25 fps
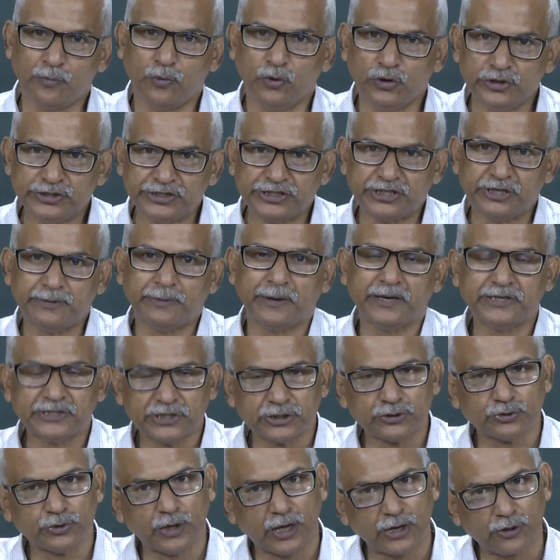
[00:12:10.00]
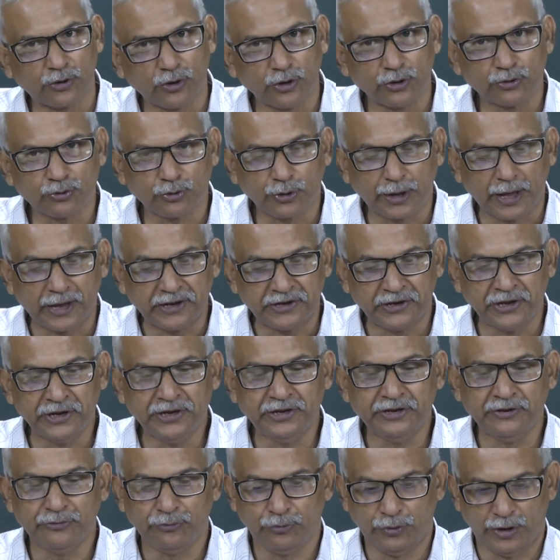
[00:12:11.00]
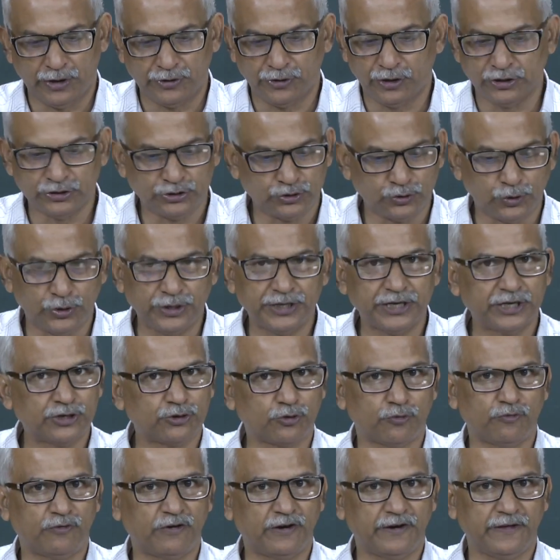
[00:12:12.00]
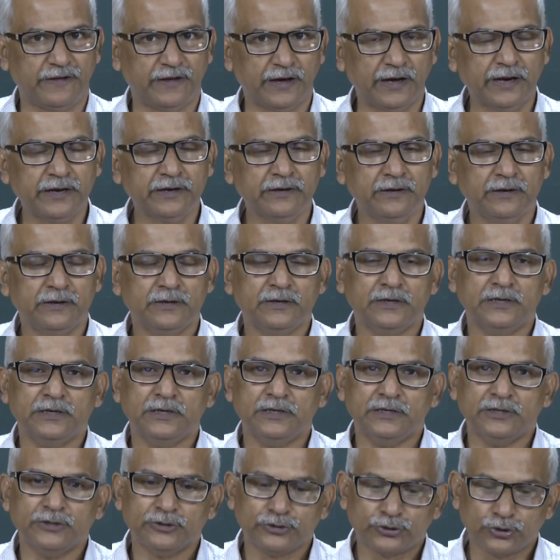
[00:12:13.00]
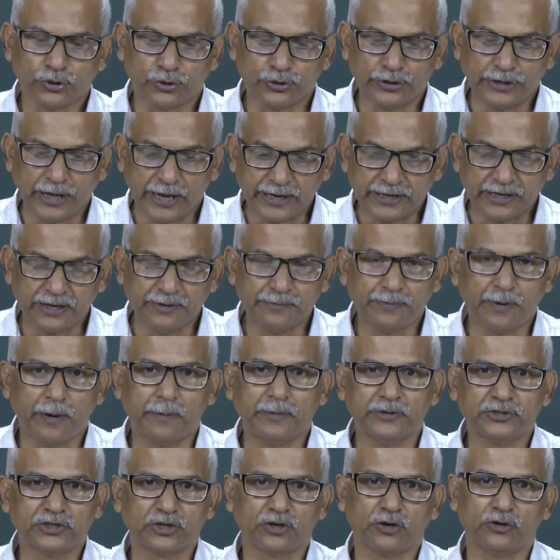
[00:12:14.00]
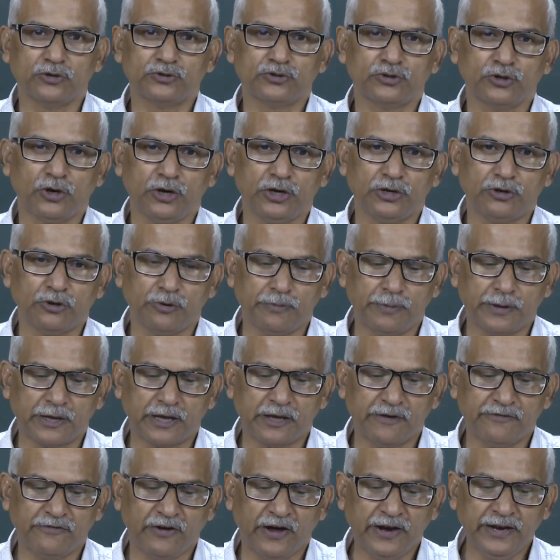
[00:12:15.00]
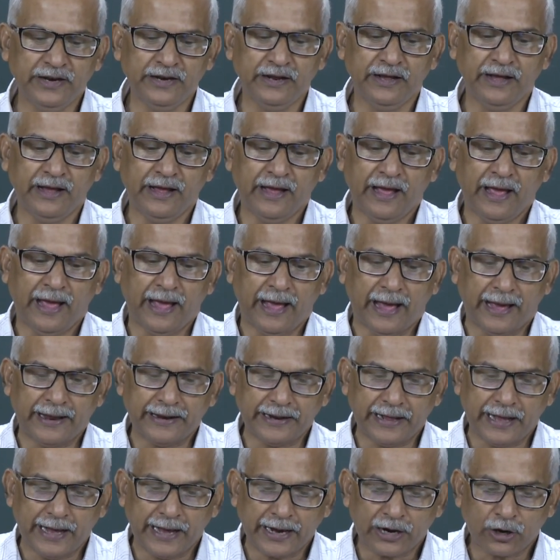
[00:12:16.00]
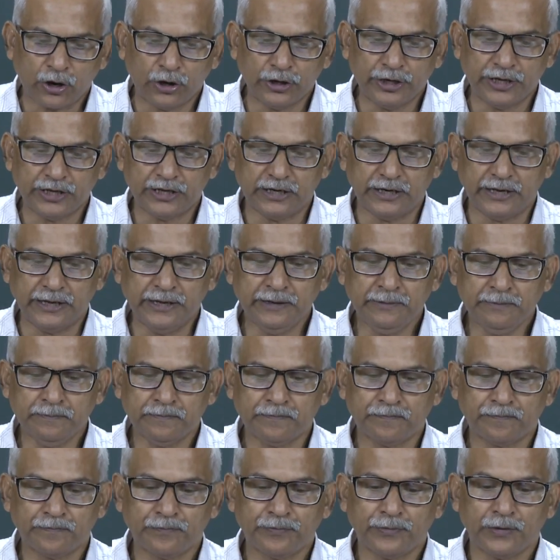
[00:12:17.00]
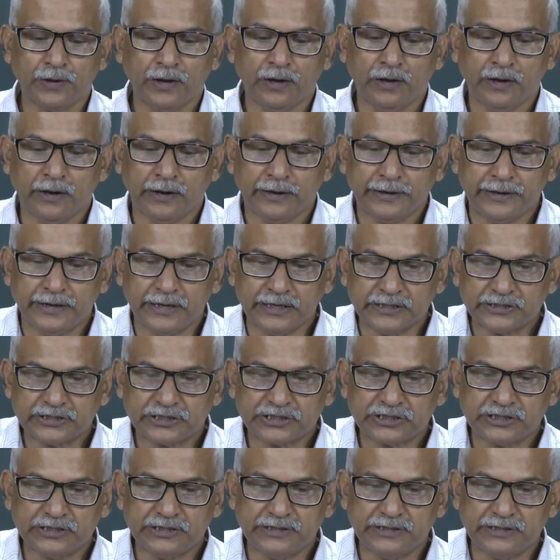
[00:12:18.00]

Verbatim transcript: which devices we are going to get it. We are not showing it over here. So, that information also it will be given and accordingly this